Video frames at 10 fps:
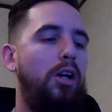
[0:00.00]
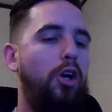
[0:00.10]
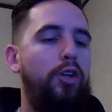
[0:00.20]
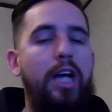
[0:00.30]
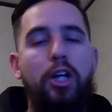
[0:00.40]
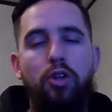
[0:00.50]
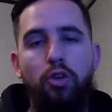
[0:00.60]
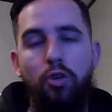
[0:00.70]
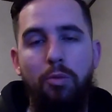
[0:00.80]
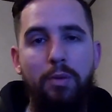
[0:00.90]
Okay,
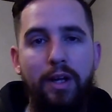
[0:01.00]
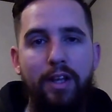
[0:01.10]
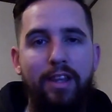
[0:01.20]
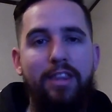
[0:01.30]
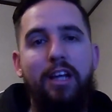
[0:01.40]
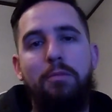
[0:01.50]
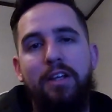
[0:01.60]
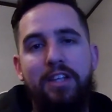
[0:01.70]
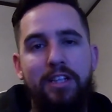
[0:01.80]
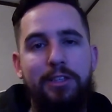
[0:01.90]
cool. But think
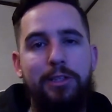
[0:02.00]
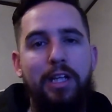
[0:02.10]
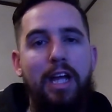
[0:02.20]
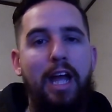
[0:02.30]
about this.